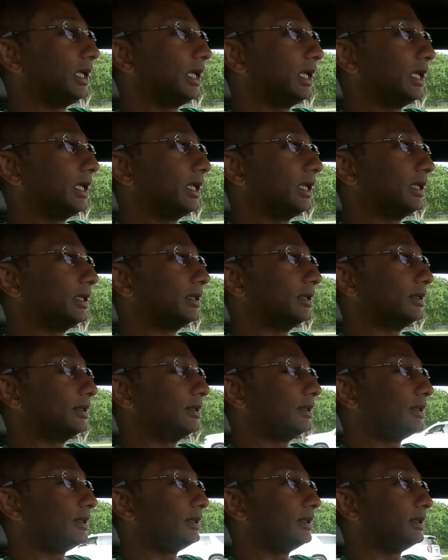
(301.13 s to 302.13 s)
And
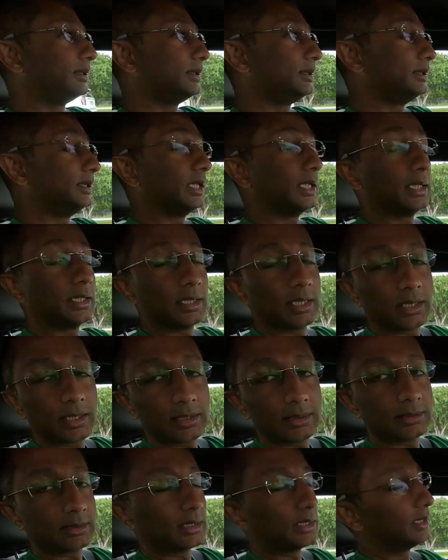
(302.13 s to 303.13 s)
yeah, like
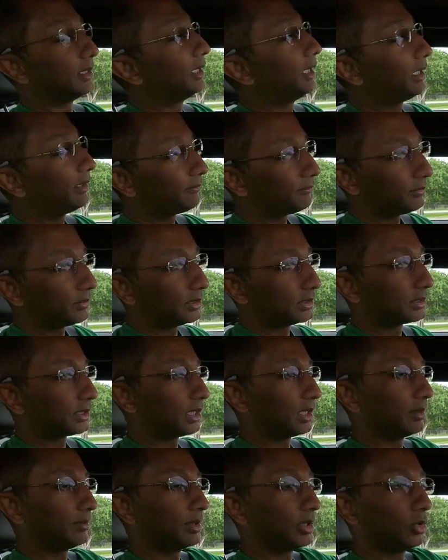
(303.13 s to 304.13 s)
I said, every
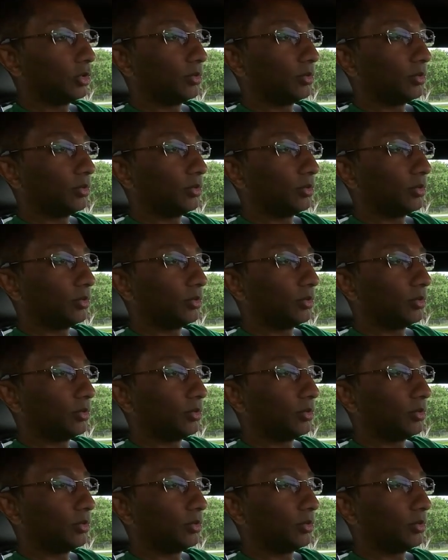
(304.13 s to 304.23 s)
time I